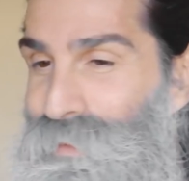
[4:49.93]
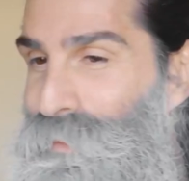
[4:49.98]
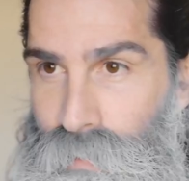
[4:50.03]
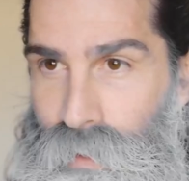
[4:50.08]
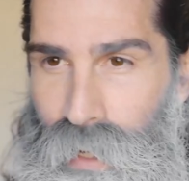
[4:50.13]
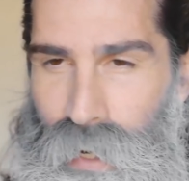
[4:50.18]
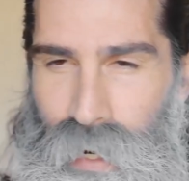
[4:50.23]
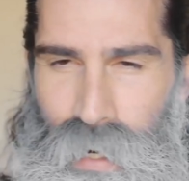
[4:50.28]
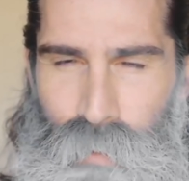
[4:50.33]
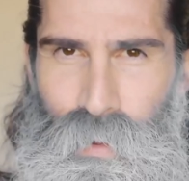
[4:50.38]

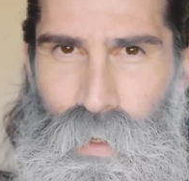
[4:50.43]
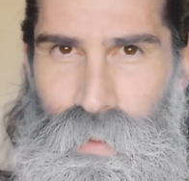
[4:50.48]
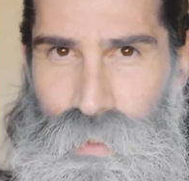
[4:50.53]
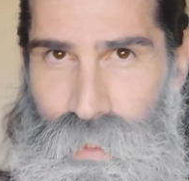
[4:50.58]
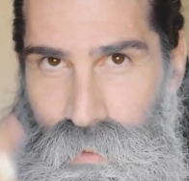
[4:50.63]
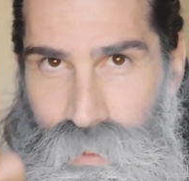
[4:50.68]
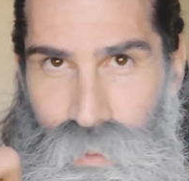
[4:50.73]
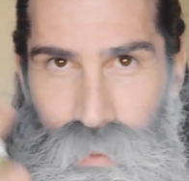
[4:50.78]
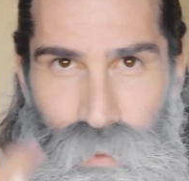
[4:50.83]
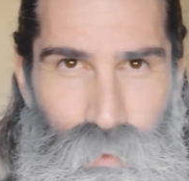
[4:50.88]
The eyebrows
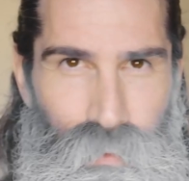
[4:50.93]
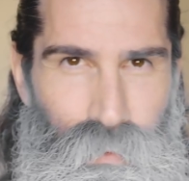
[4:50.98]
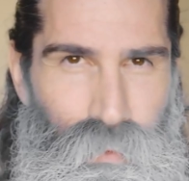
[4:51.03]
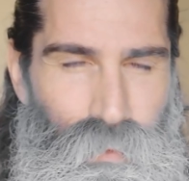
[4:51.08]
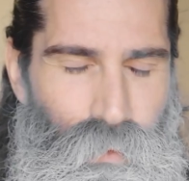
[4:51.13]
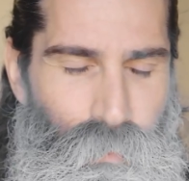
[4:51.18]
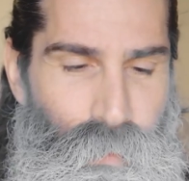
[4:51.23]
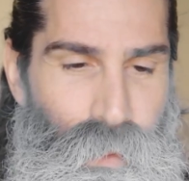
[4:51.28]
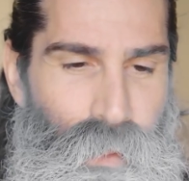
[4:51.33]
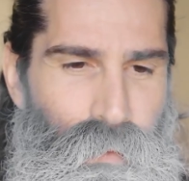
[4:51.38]
I did a
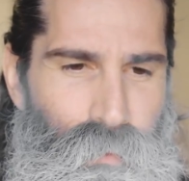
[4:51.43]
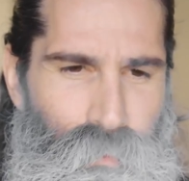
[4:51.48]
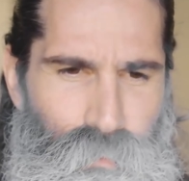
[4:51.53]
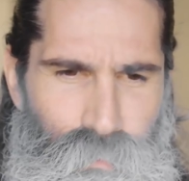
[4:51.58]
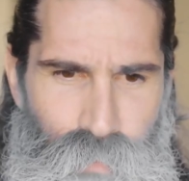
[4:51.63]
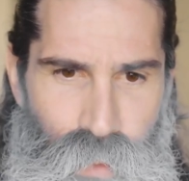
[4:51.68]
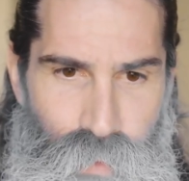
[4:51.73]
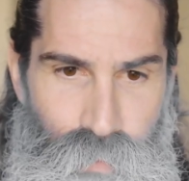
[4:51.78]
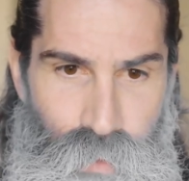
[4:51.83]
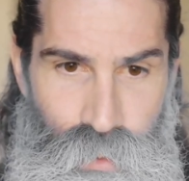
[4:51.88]
little bit.
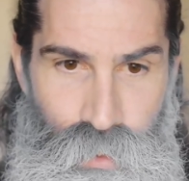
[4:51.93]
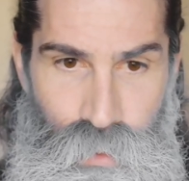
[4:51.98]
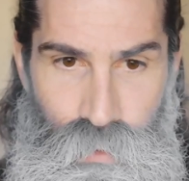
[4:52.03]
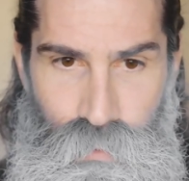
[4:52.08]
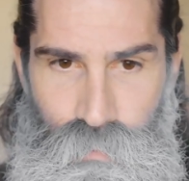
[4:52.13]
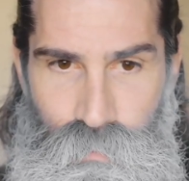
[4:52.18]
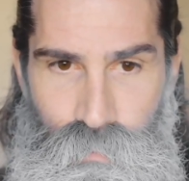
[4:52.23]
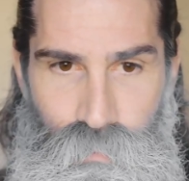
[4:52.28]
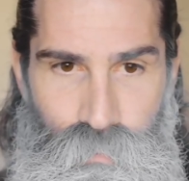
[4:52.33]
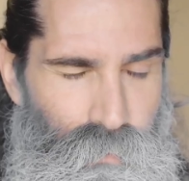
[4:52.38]
Maybe I
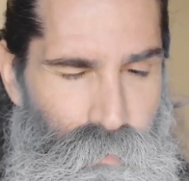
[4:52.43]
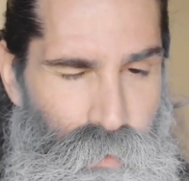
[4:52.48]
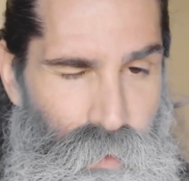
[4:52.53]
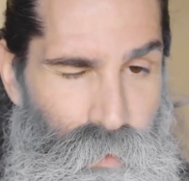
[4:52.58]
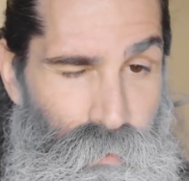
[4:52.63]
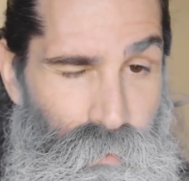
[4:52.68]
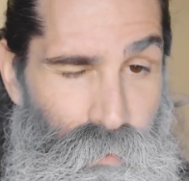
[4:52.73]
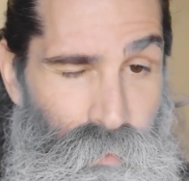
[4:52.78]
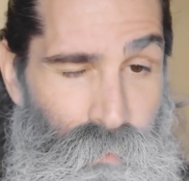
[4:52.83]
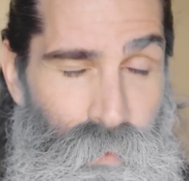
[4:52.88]

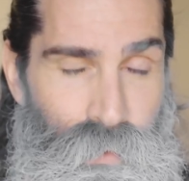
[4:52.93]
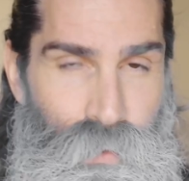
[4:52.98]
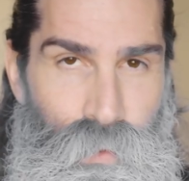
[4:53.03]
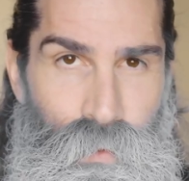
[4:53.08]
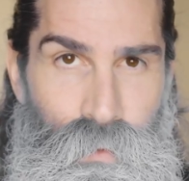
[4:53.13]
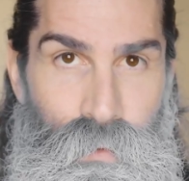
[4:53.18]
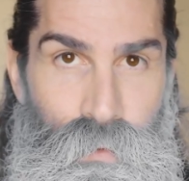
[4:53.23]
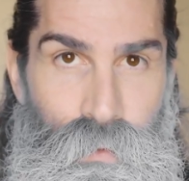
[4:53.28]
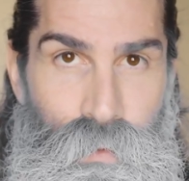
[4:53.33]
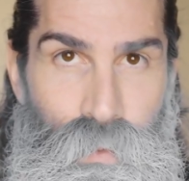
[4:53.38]
don't know if I
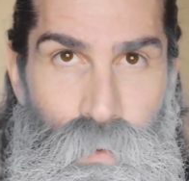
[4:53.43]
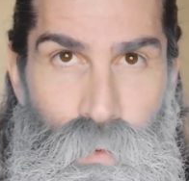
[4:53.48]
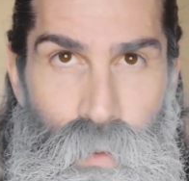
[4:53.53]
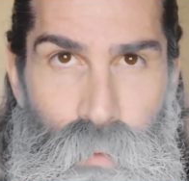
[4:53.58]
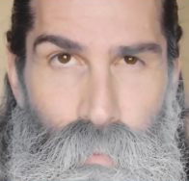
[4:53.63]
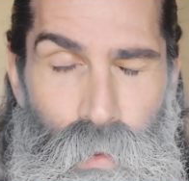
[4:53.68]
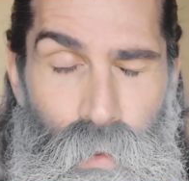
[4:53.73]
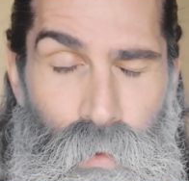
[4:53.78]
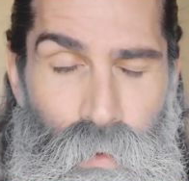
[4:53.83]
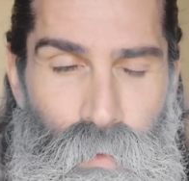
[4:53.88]
should do
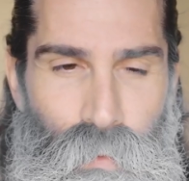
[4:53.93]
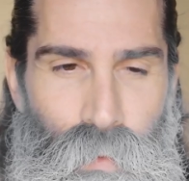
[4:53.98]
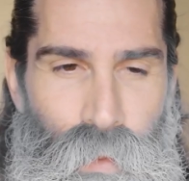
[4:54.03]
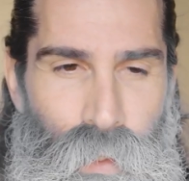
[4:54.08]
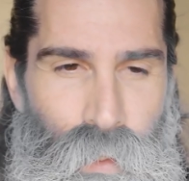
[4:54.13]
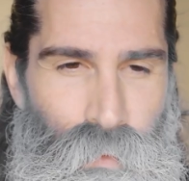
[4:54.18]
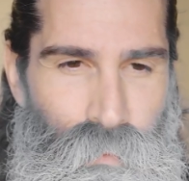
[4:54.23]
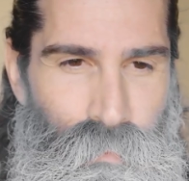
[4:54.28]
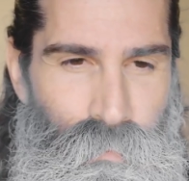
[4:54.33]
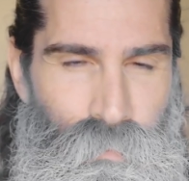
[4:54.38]
them all the
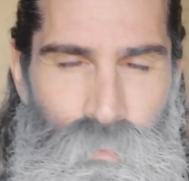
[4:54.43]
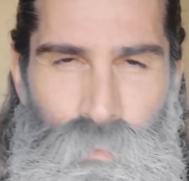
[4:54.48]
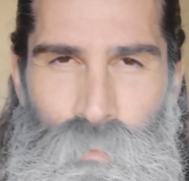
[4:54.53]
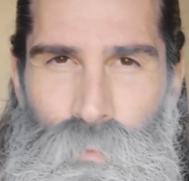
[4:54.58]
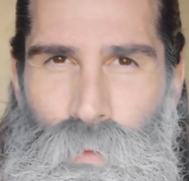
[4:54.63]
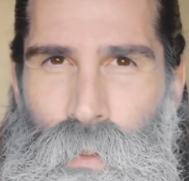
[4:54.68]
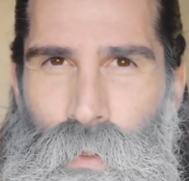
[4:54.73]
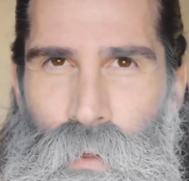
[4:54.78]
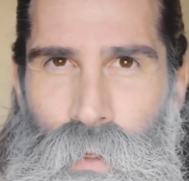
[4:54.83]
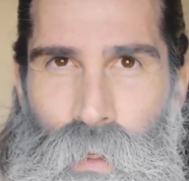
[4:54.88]
way.
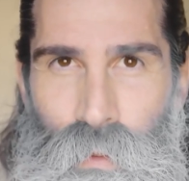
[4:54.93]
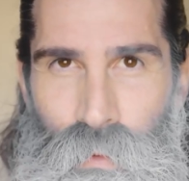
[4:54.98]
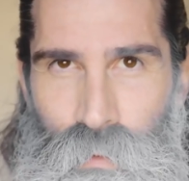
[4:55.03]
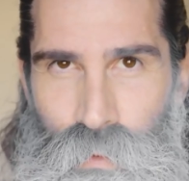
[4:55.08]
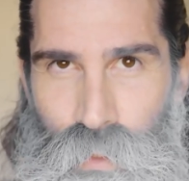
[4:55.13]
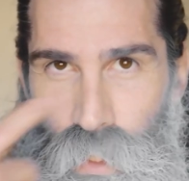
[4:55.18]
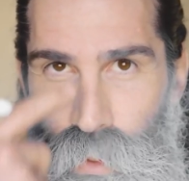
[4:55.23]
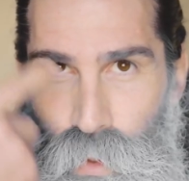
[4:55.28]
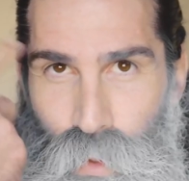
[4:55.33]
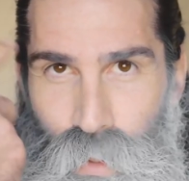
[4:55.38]
What do you think?
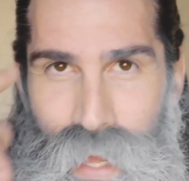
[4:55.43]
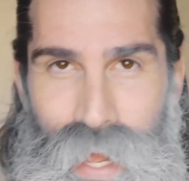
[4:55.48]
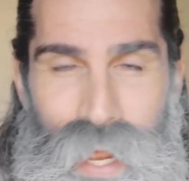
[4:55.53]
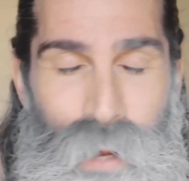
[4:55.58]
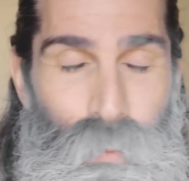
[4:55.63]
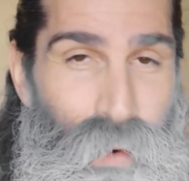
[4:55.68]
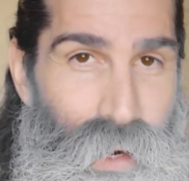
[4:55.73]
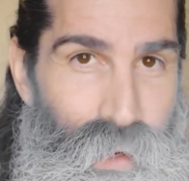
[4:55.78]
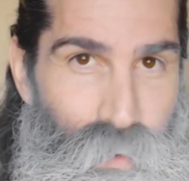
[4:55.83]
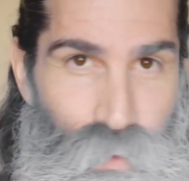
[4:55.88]
Should I do the
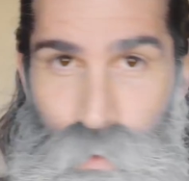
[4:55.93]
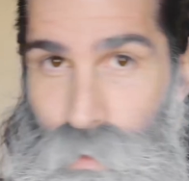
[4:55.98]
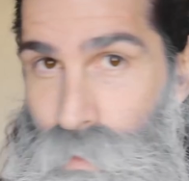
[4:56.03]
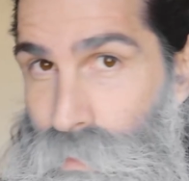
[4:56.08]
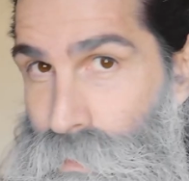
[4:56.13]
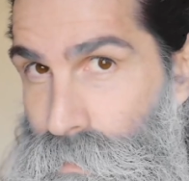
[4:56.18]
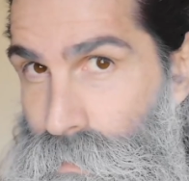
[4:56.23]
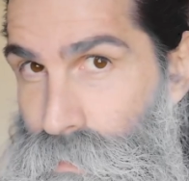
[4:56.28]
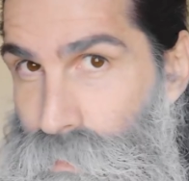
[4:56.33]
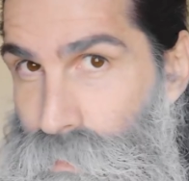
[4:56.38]
eyebrows?